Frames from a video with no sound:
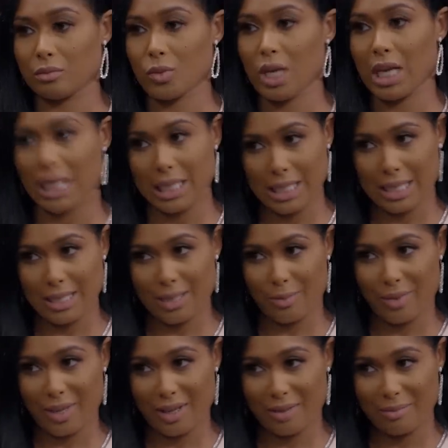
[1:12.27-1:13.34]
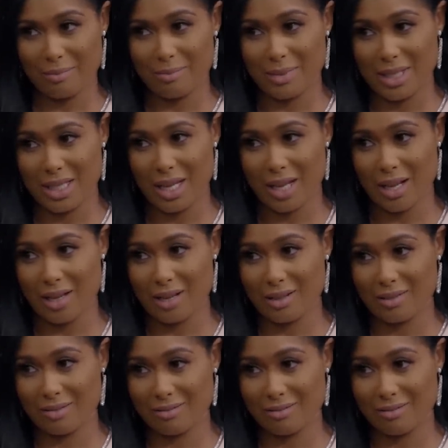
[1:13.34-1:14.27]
Well, can I say something, Miss Ayana?